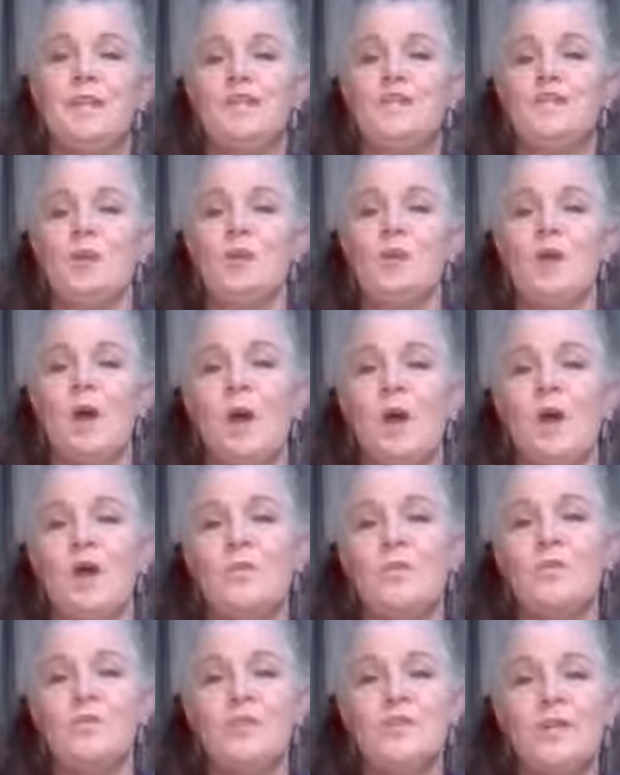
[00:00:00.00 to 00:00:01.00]
So
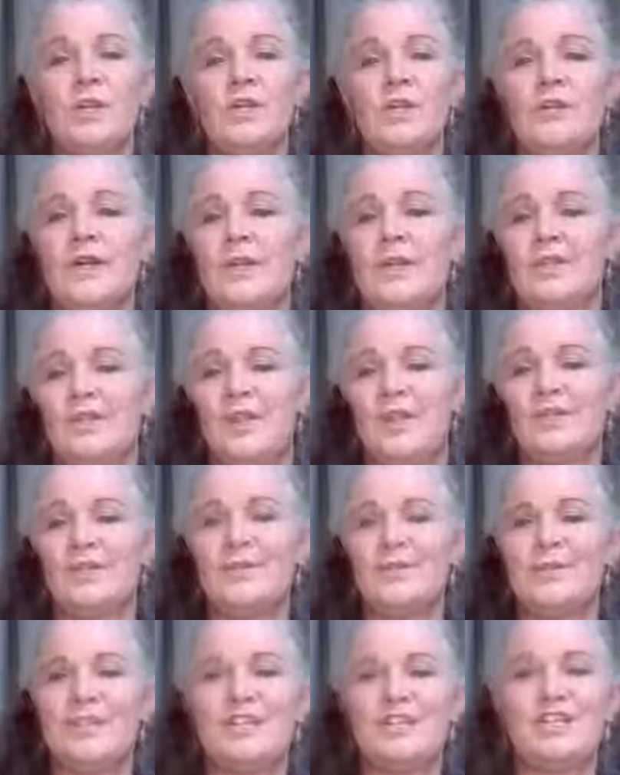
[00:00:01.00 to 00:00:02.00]
also, aside
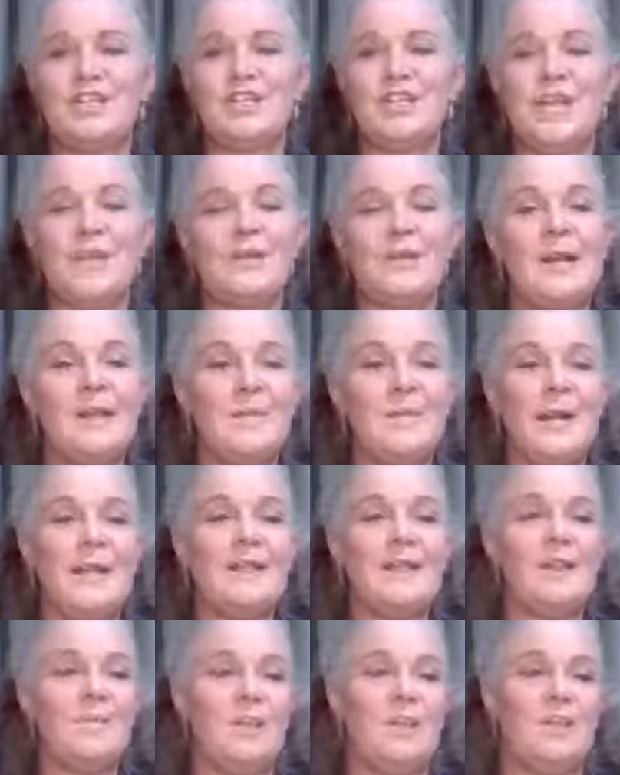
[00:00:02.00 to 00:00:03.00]
from just sharing
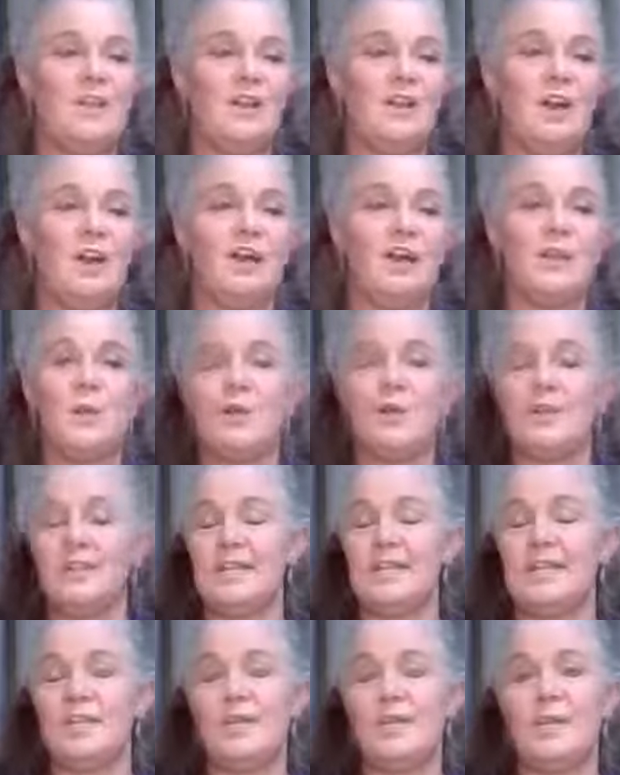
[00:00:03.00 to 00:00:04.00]
about Lepidolite, I thought
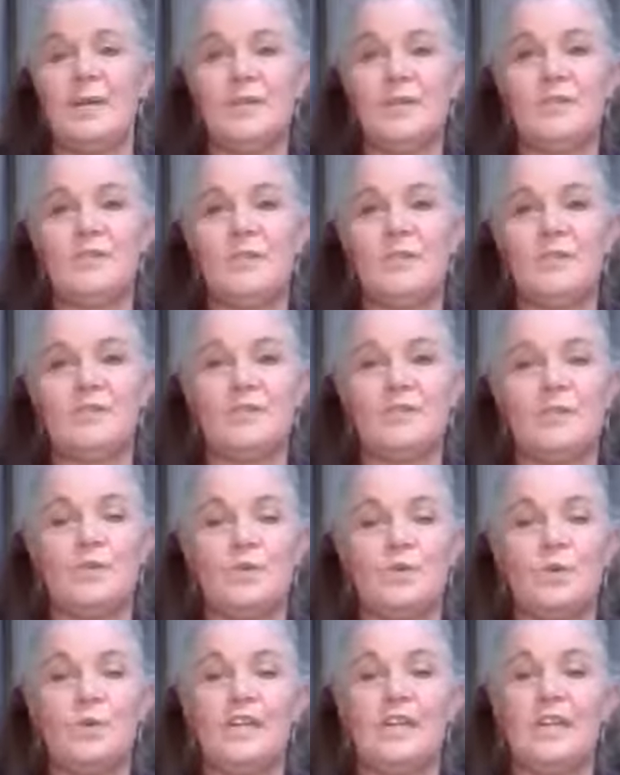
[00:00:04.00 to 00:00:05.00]
it's always worth just
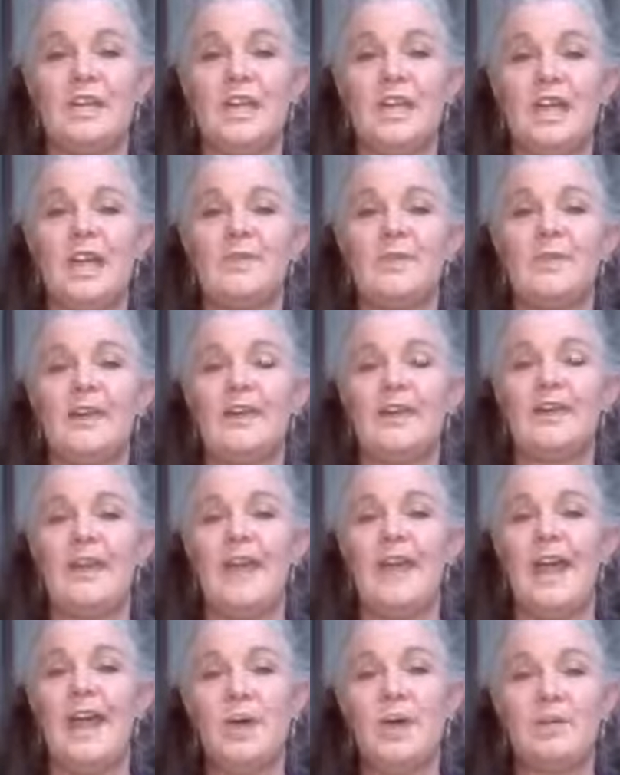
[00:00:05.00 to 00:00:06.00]
talking about
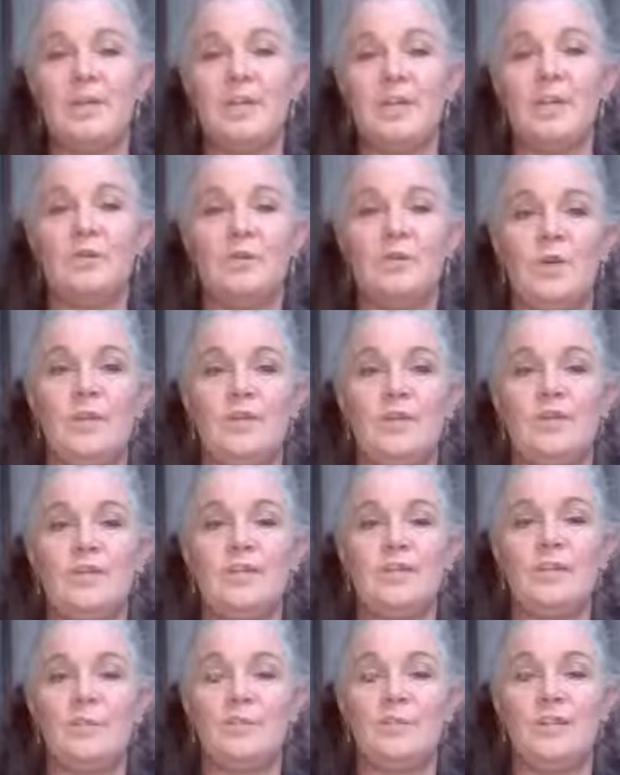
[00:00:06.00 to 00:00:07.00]
how we can work
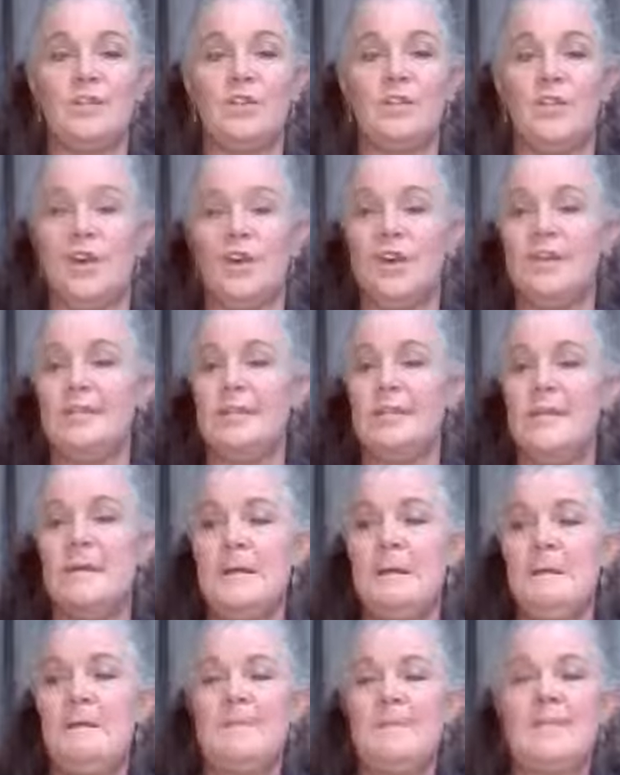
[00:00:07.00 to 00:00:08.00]
with Lepidolite.
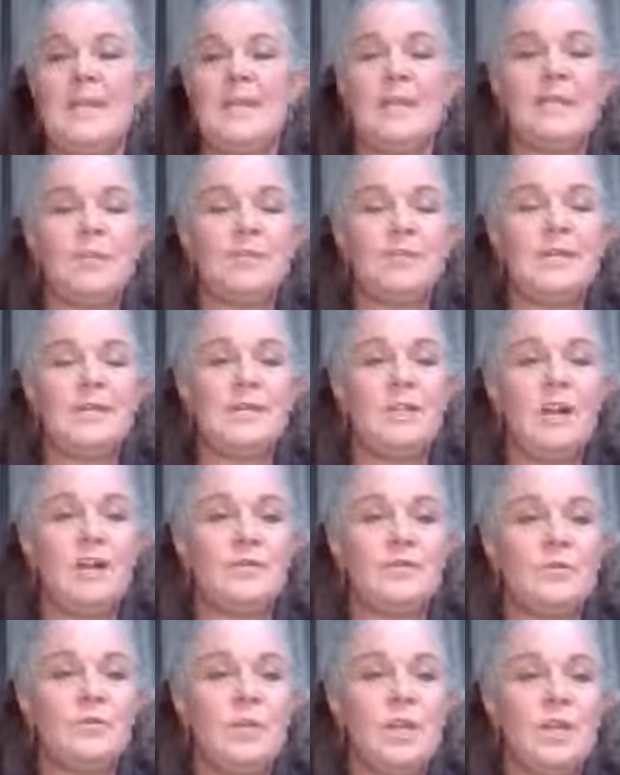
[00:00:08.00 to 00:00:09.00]
Now,
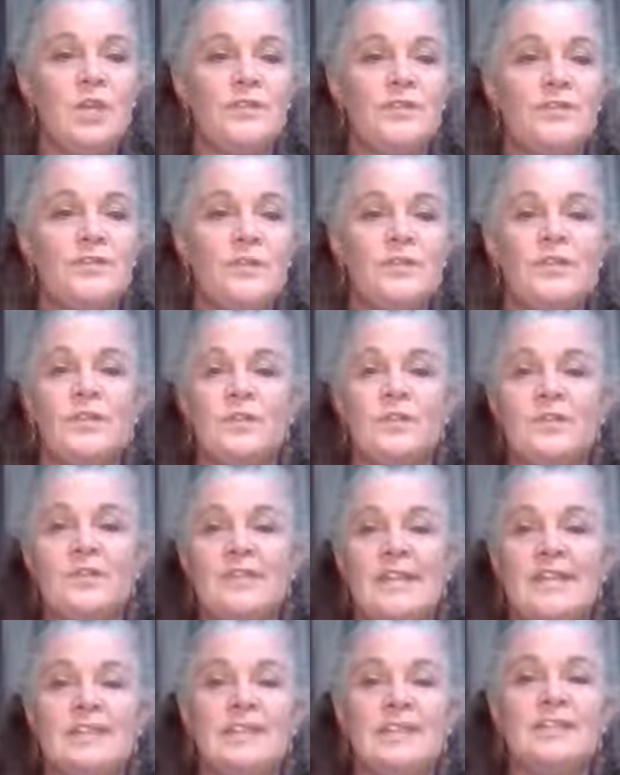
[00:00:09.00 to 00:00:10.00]
Lepidolite's one of those crystals
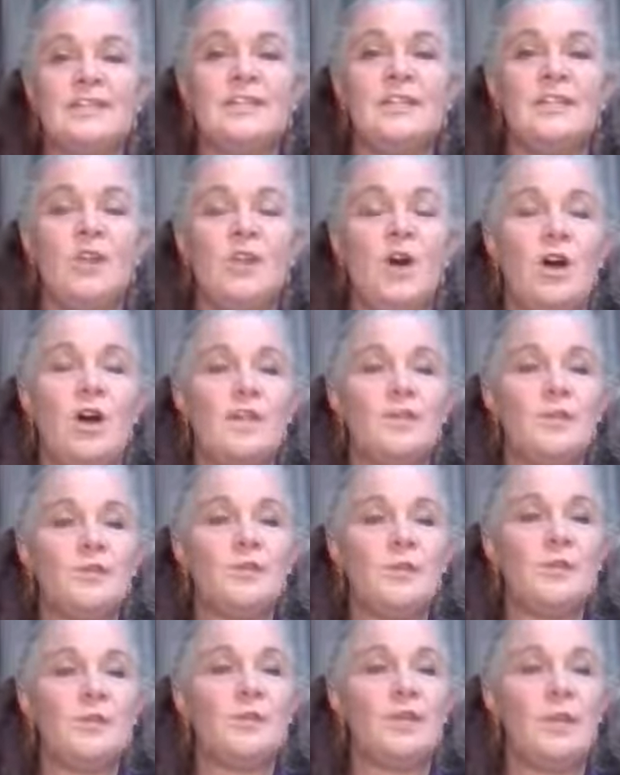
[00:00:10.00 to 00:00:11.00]
that doesn't like to
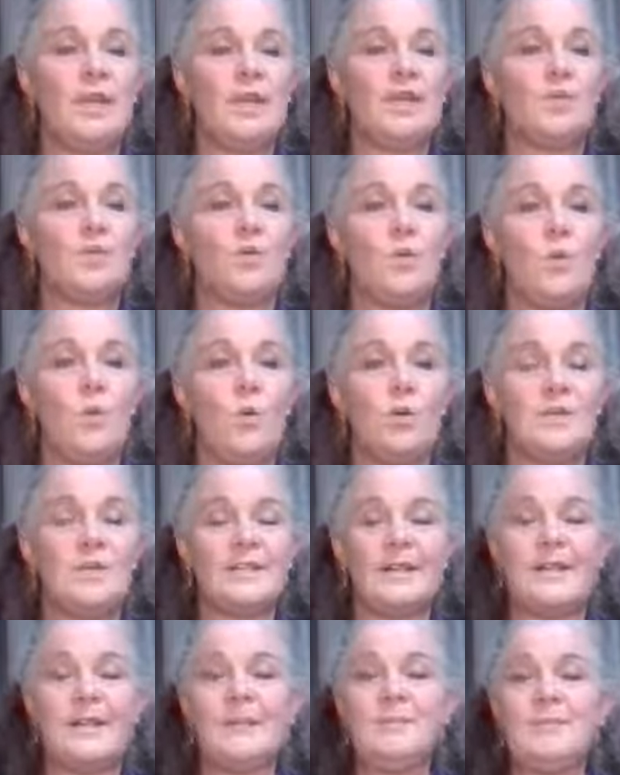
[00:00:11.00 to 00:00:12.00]
be put in
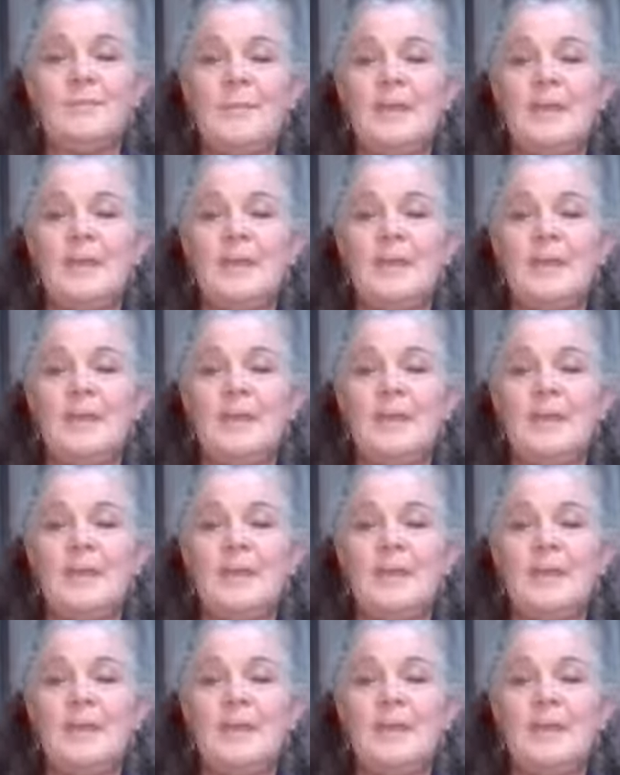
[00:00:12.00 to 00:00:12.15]
water.